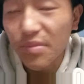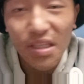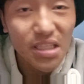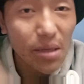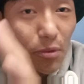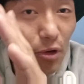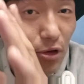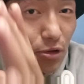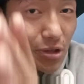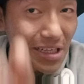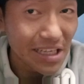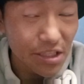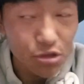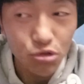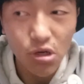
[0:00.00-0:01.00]
because I'm going to
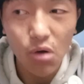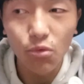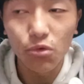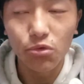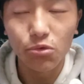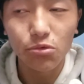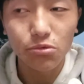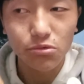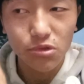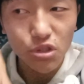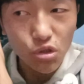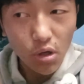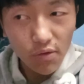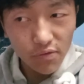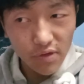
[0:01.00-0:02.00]
teach you how to
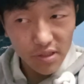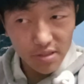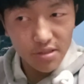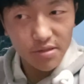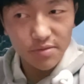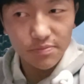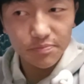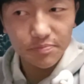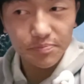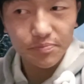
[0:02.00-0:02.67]
solve this.